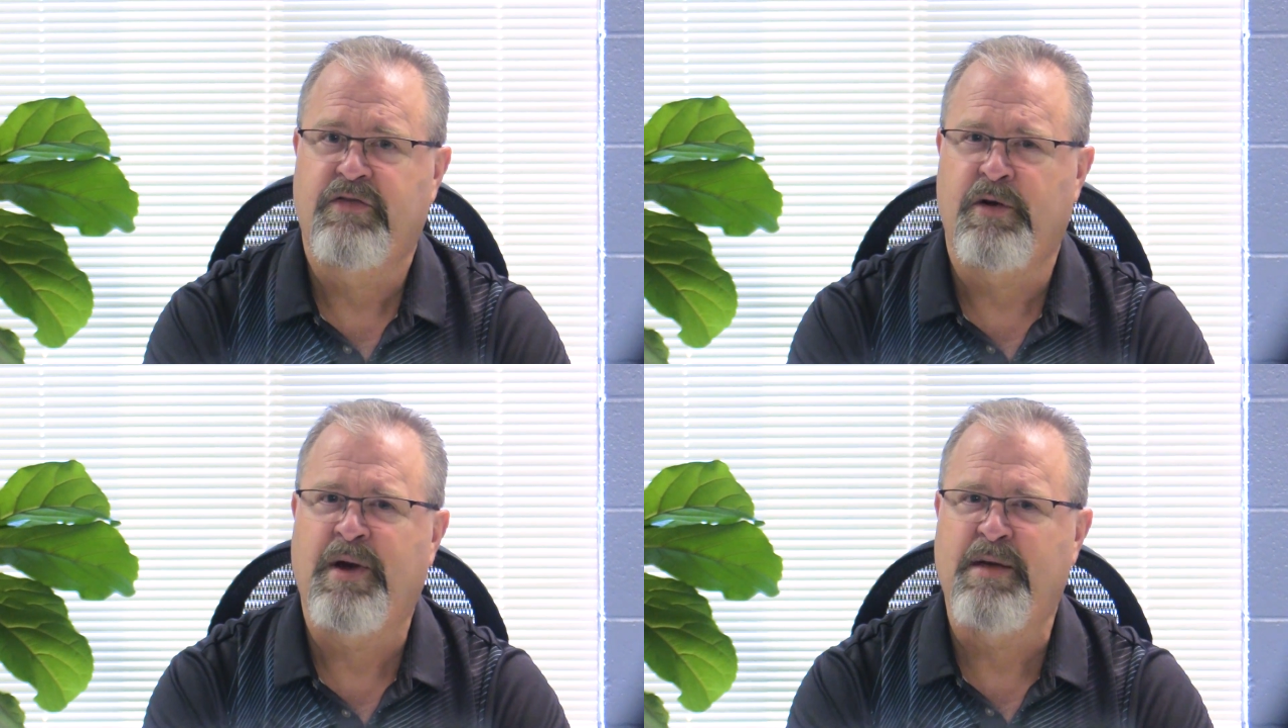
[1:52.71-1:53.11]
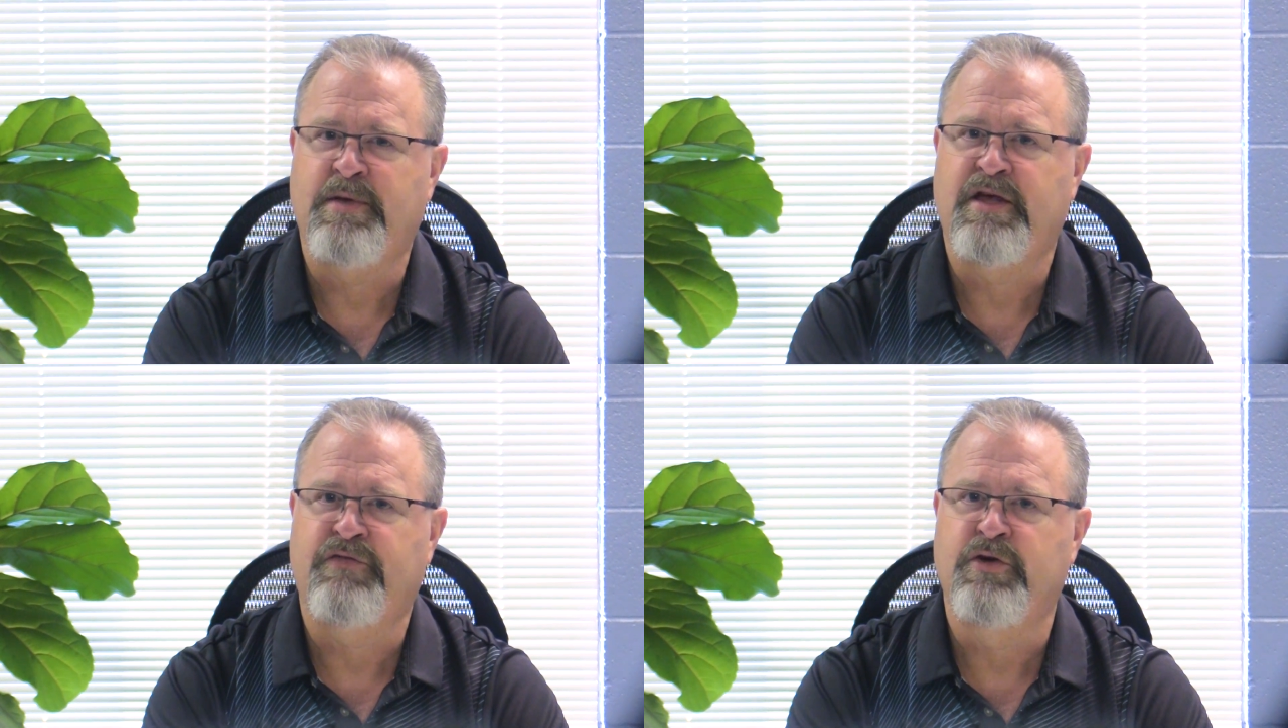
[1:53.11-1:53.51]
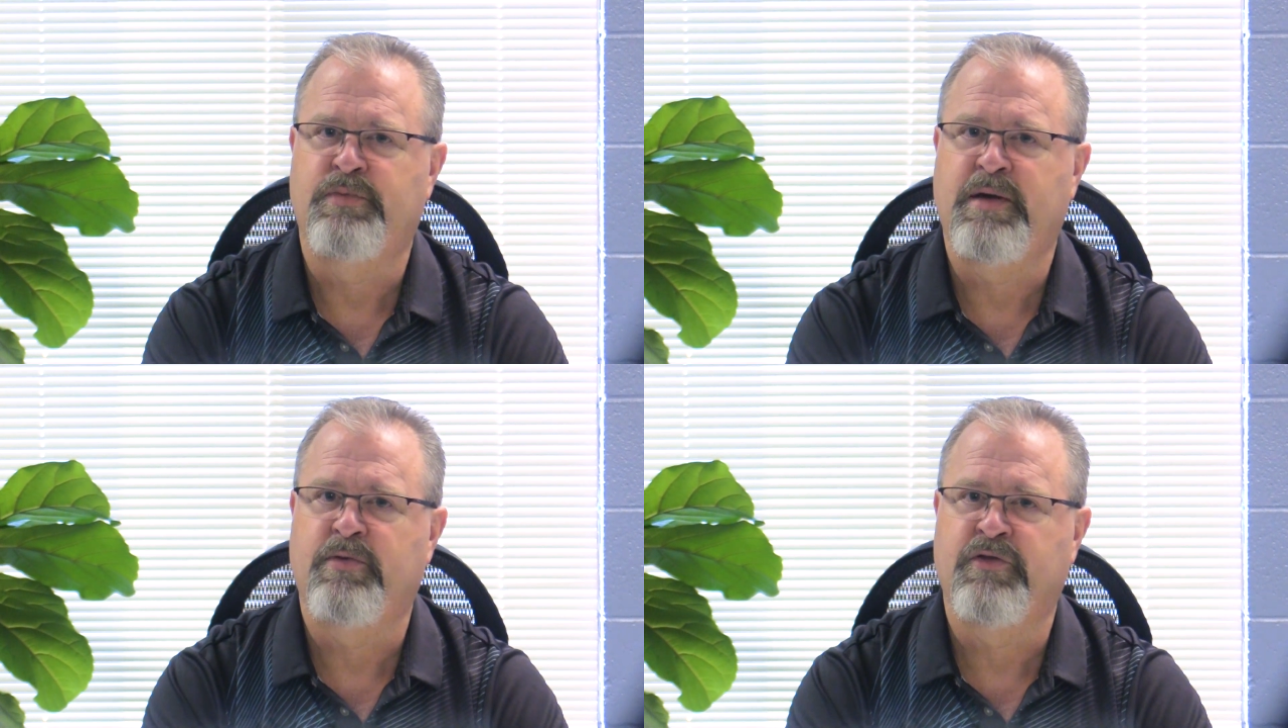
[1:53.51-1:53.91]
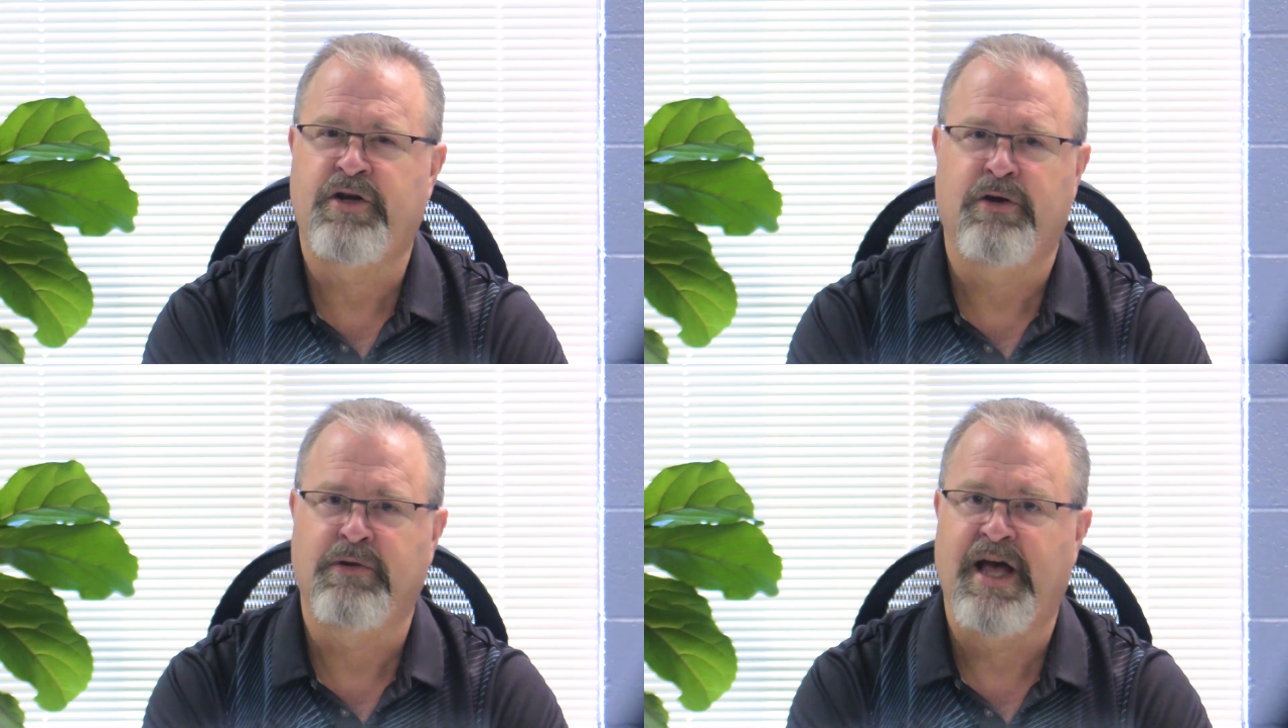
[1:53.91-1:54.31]
There might be a few people
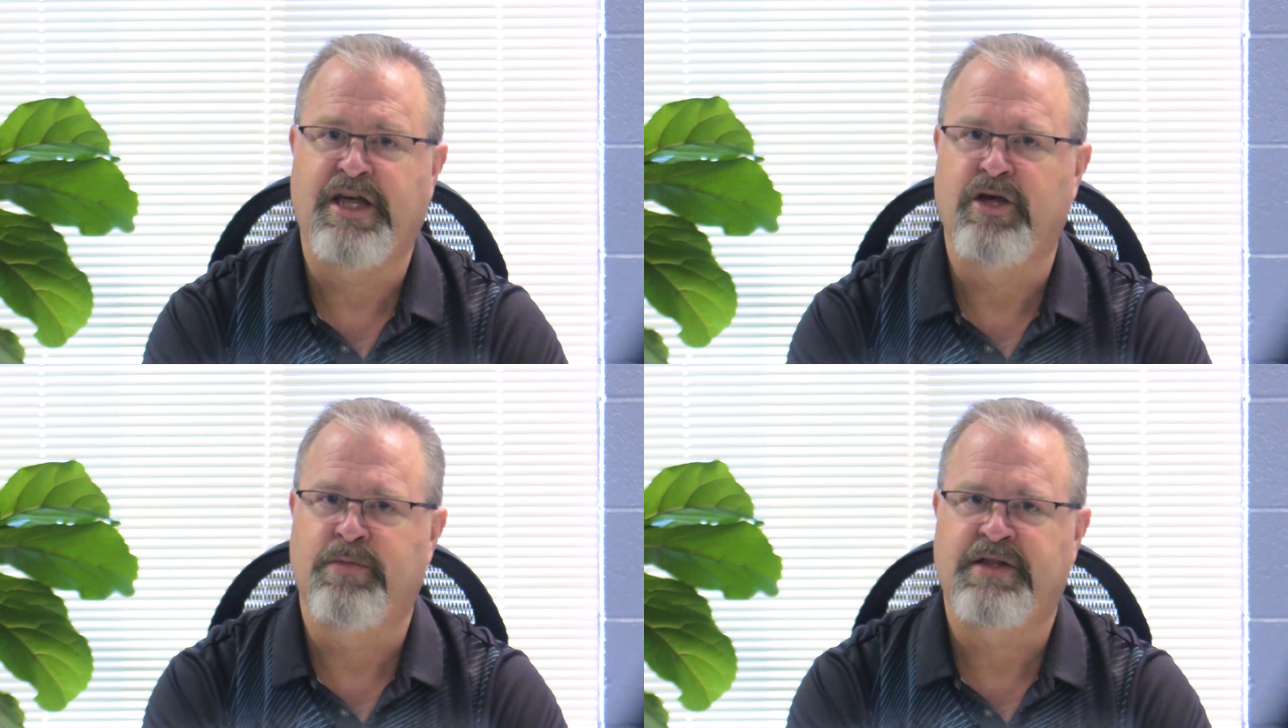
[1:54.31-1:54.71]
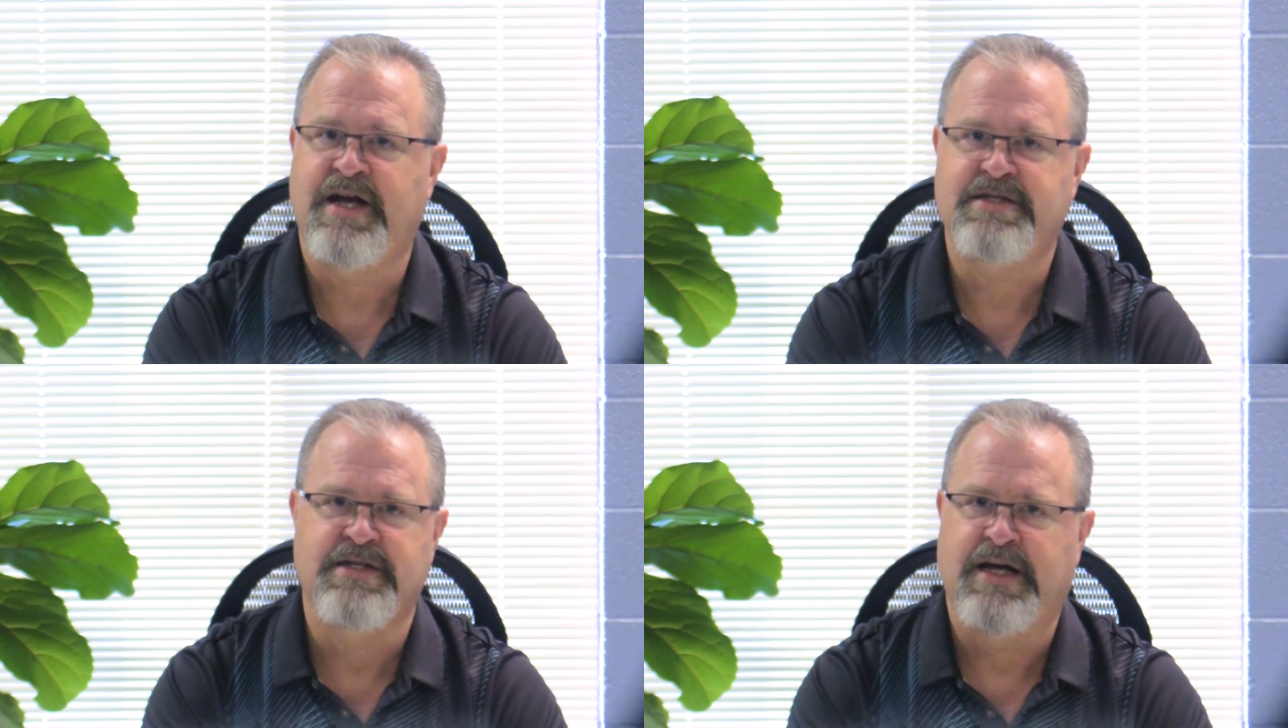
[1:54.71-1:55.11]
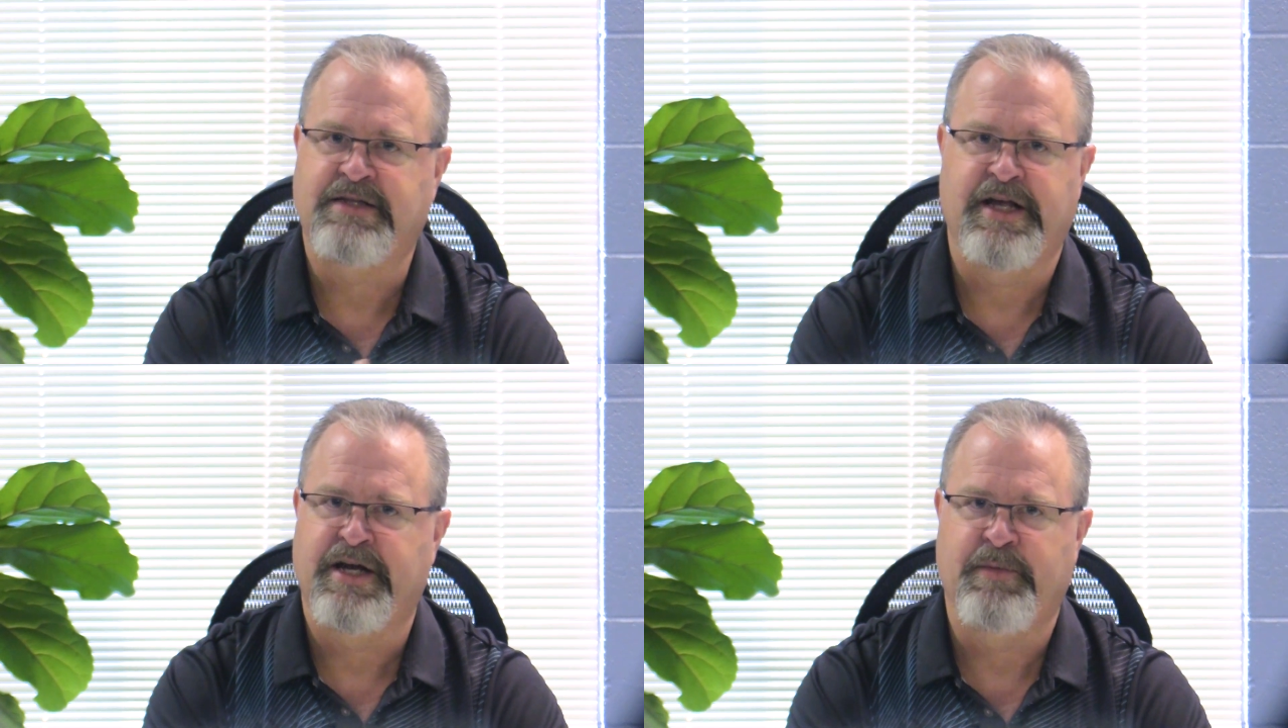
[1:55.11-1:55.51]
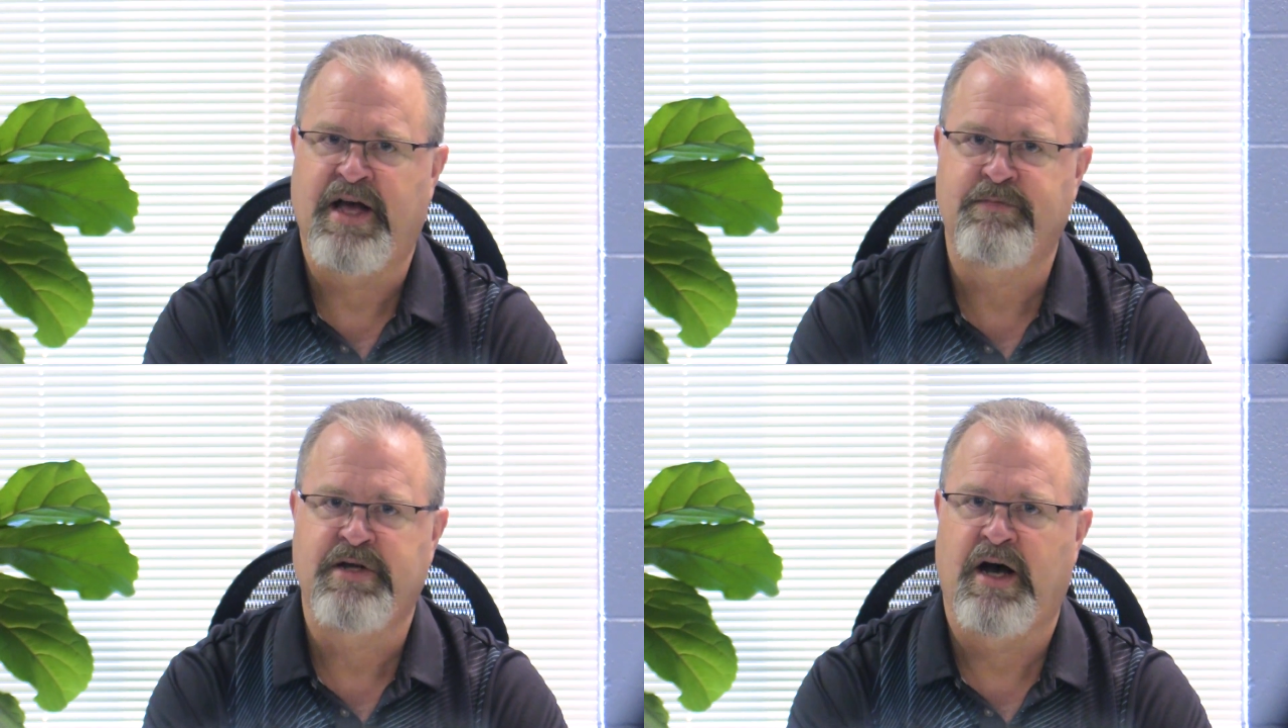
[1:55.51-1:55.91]
that don't like you, but that's not the enemy
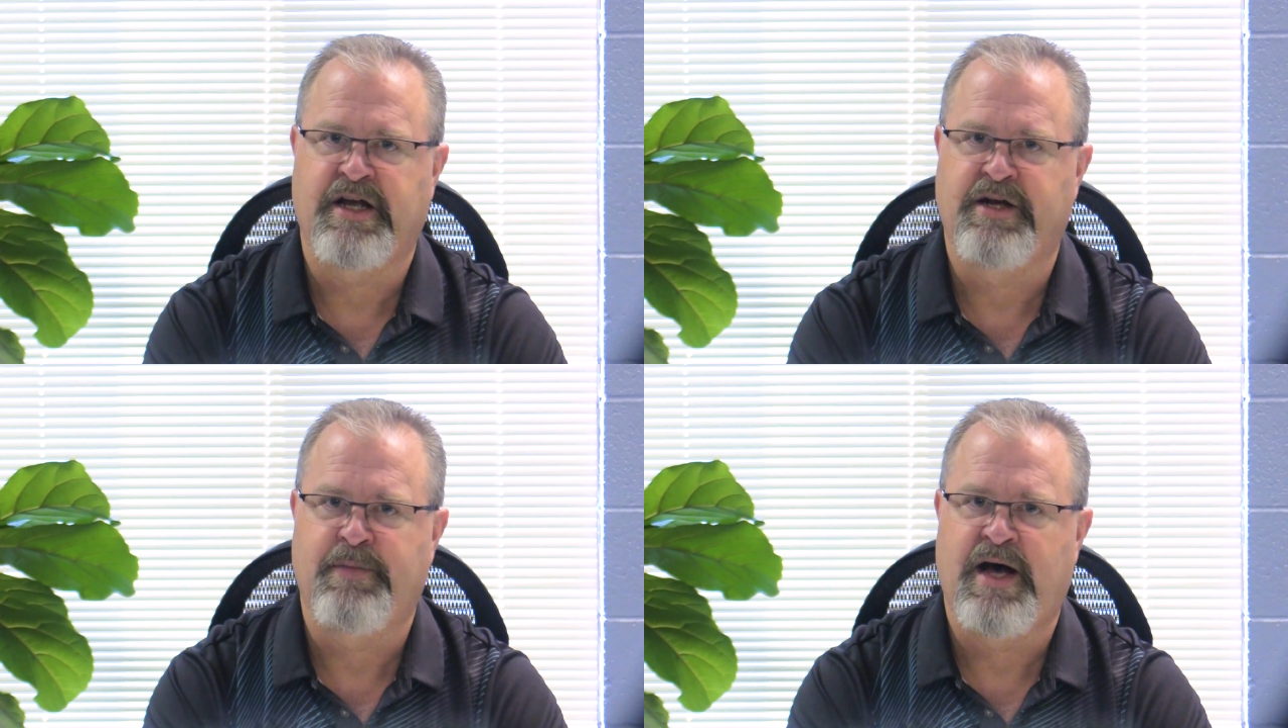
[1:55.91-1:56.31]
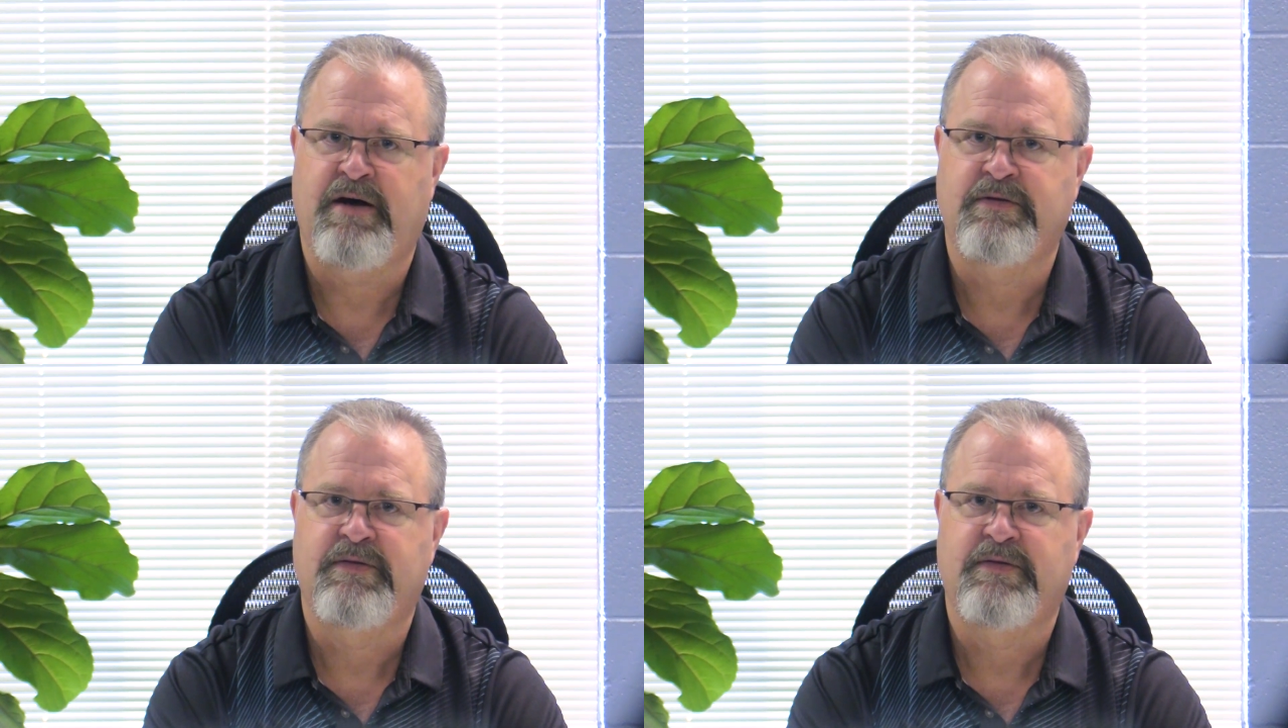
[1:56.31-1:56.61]
I'm talking about.